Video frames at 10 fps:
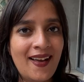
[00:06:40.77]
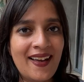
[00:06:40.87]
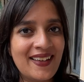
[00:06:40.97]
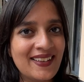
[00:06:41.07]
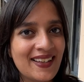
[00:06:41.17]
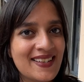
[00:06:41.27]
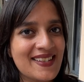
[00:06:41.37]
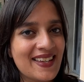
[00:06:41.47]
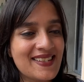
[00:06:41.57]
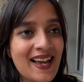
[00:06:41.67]
And
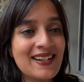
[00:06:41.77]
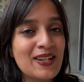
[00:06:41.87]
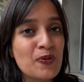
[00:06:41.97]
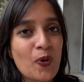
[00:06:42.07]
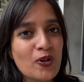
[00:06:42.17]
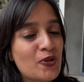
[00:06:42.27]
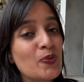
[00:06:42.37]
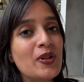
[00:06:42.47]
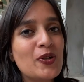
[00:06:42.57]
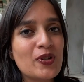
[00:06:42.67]
that's exactly what drew
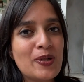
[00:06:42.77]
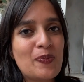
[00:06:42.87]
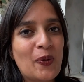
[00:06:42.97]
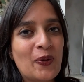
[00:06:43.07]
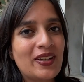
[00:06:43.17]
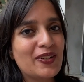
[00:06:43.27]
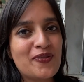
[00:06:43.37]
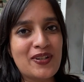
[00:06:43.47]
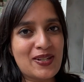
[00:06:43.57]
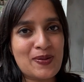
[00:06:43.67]
me to Ipoh in the
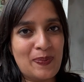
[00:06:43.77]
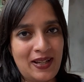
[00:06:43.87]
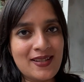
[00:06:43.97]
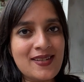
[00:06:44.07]
first place.